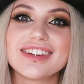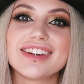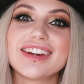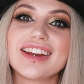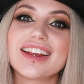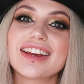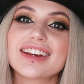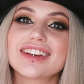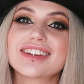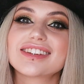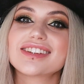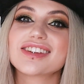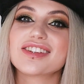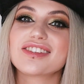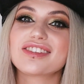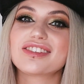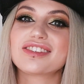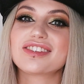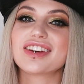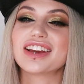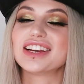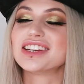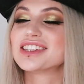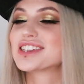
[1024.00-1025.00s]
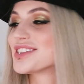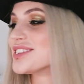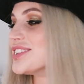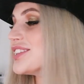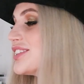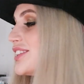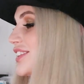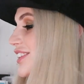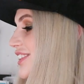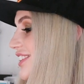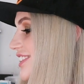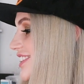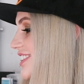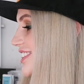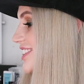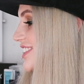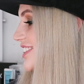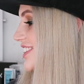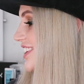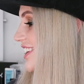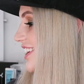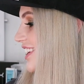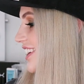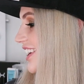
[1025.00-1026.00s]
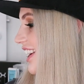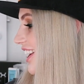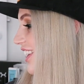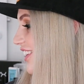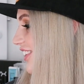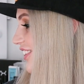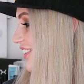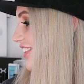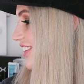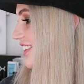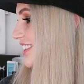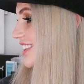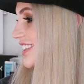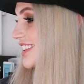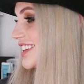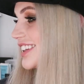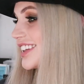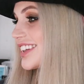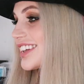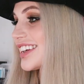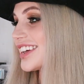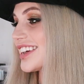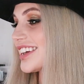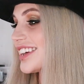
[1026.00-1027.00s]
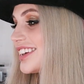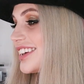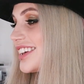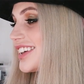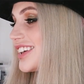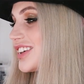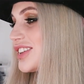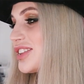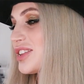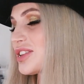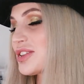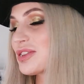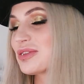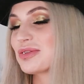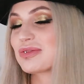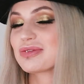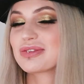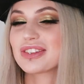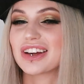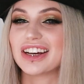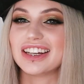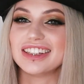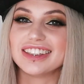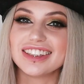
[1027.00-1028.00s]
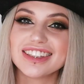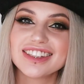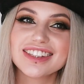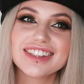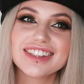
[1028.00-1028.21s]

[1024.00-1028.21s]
NYX Face Awards. And honestly, I